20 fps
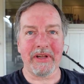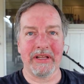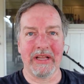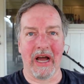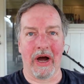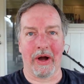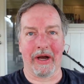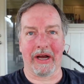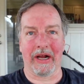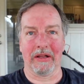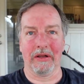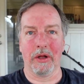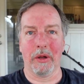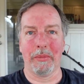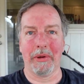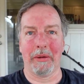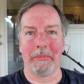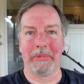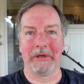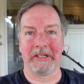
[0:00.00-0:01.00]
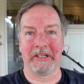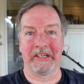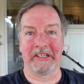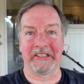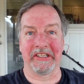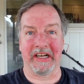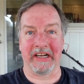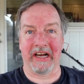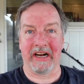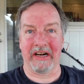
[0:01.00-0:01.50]
Now, I got a little bit of
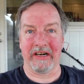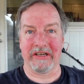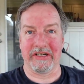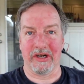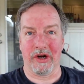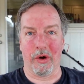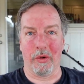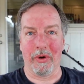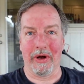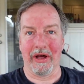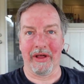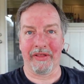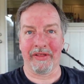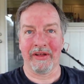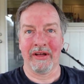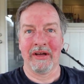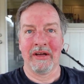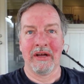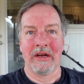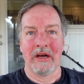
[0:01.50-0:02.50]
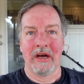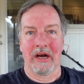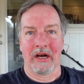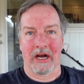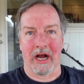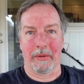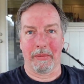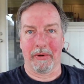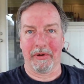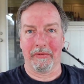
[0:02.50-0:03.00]
business I got to deal with. A
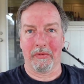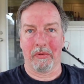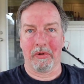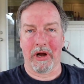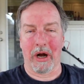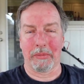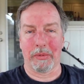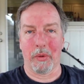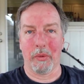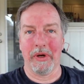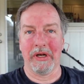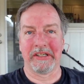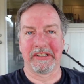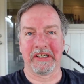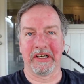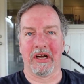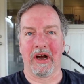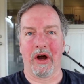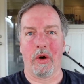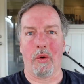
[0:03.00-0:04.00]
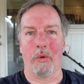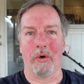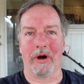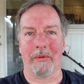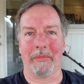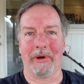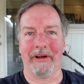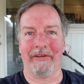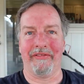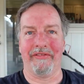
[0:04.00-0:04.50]
couple, couple weeks ago, one
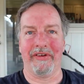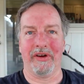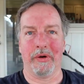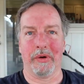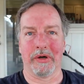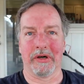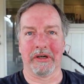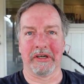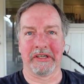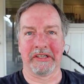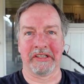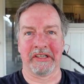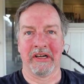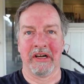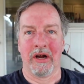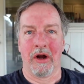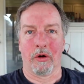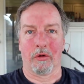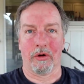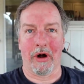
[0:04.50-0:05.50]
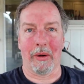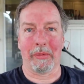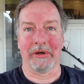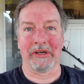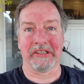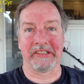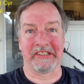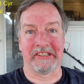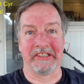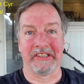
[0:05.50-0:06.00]
of my viewers,
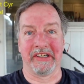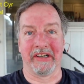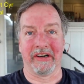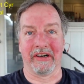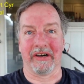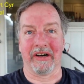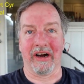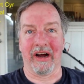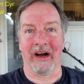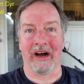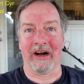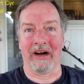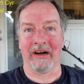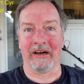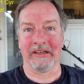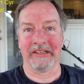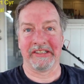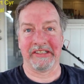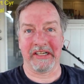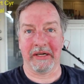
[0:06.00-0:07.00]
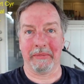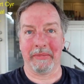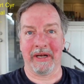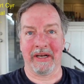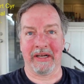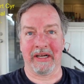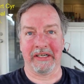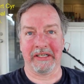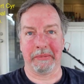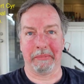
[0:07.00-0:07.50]
Robert Sear, uh, sent me a
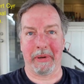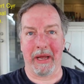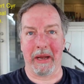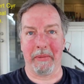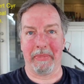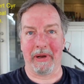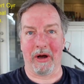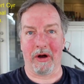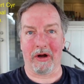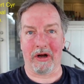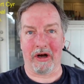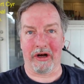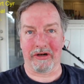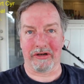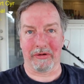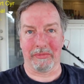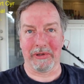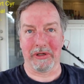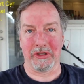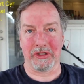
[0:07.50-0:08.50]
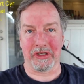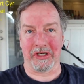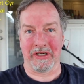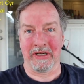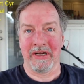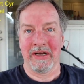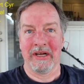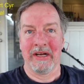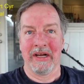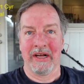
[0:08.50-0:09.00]
nice PayPal
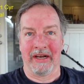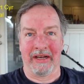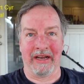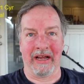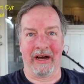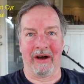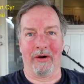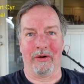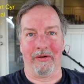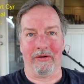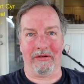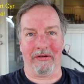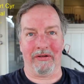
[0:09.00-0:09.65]
contribution. Now,